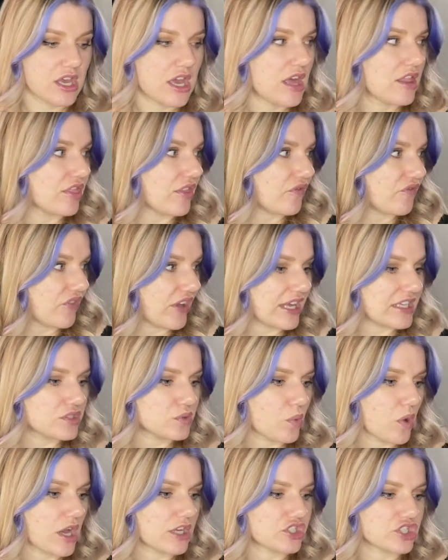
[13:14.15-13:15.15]
The face
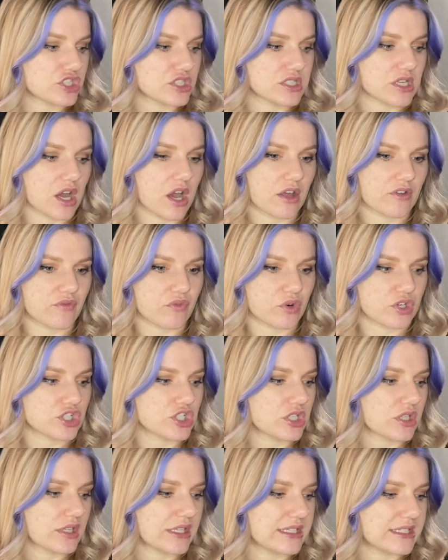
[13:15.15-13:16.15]
wash is
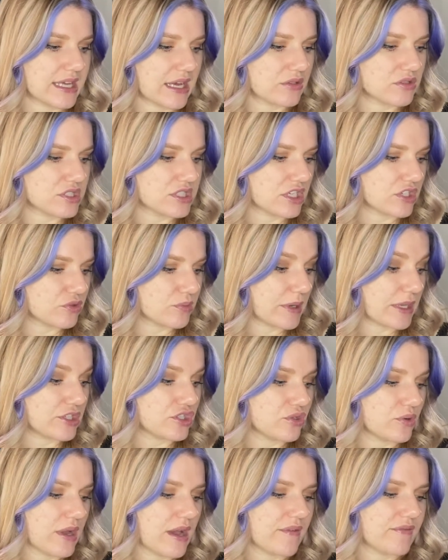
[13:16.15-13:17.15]
unfortunately downstairs, but I do
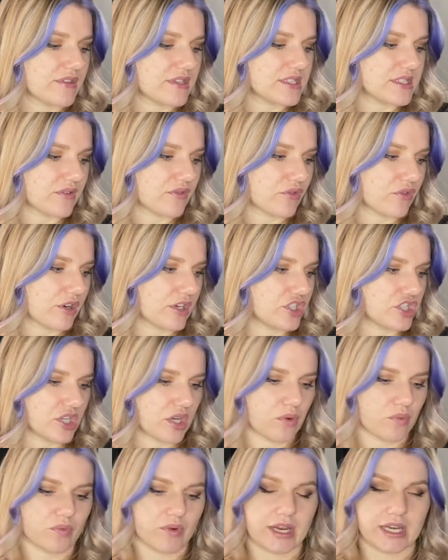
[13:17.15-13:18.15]
have the Differin
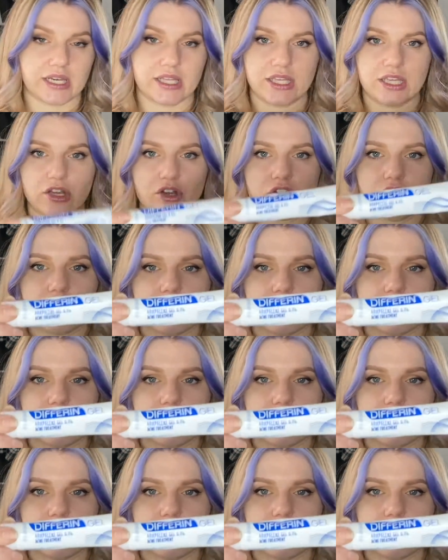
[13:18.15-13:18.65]
gel right here,